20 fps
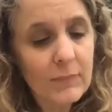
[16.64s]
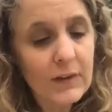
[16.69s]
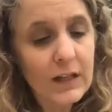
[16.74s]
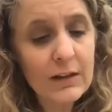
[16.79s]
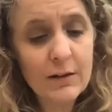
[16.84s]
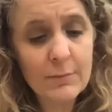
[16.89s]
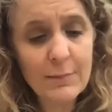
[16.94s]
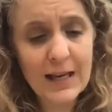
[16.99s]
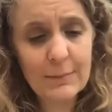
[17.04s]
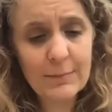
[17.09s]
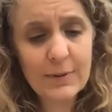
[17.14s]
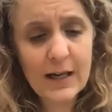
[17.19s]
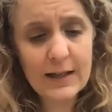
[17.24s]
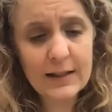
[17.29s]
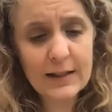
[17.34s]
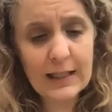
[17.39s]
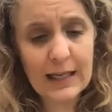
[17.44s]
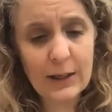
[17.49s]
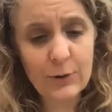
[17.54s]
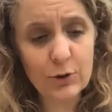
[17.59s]
The man behind
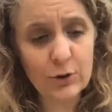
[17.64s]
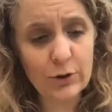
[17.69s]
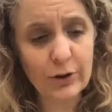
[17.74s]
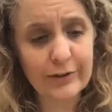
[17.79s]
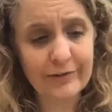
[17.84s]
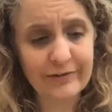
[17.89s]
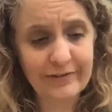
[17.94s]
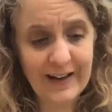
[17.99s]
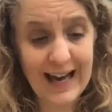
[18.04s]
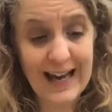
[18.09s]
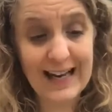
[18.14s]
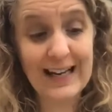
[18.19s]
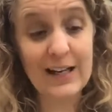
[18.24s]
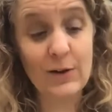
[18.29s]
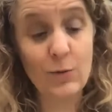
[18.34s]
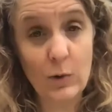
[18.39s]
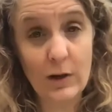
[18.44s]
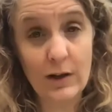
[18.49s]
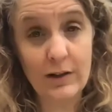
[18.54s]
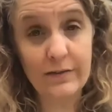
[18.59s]
the counter looked fat
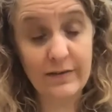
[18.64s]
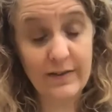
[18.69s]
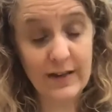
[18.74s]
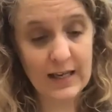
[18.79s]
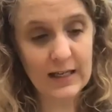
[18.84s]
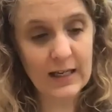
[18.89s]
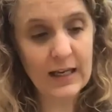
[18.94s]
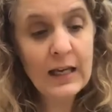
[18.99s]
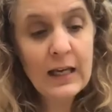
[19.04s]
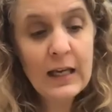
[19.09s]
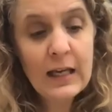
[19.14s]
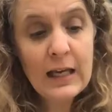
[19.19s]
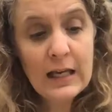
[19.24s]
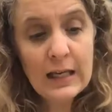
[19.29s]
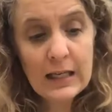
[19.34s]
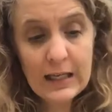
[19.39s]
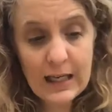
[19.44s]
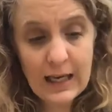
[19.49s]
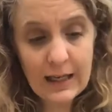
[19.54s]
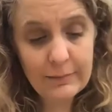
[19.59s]
and well fed.
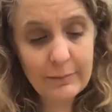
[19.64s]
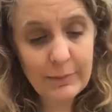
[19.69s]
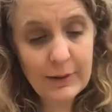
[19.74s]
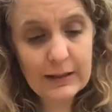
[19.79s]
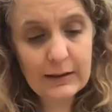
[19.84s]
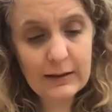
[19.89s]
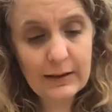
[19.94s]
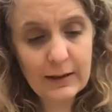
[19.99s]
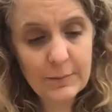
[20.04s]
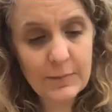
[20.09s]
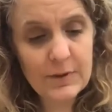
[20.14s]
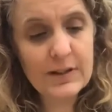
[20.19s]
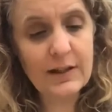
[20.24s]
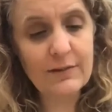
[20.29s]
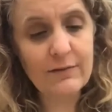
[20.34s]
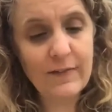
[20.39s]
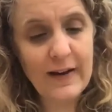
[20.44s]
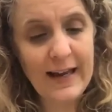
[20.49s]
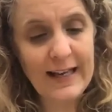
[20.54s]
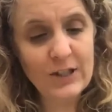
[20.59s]
He had big lips
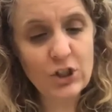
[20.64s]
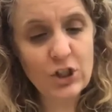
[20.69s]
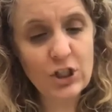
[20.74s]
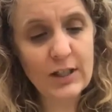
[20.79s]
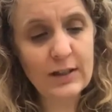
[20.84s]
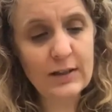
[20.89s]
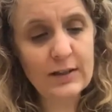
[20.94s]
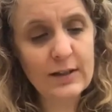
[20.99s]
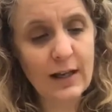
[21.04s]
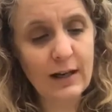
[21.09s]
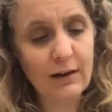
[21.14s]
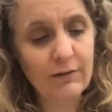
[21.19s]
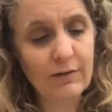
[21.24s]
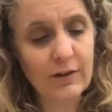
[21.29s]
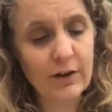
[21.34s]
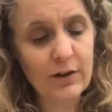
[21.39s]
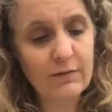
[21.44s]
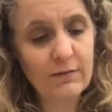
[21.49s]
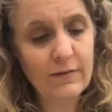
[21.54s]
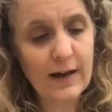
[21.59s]
and fat cheeks and a
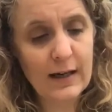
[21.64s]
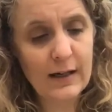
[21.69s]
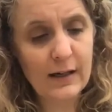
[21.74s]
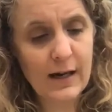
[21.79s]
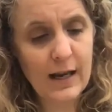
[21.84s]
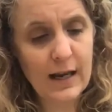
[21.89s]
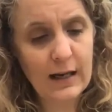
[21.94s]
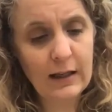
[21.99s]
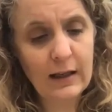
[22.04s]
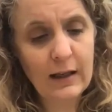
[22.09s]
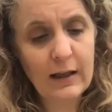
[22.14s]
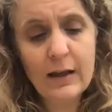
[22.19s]
very fat neck.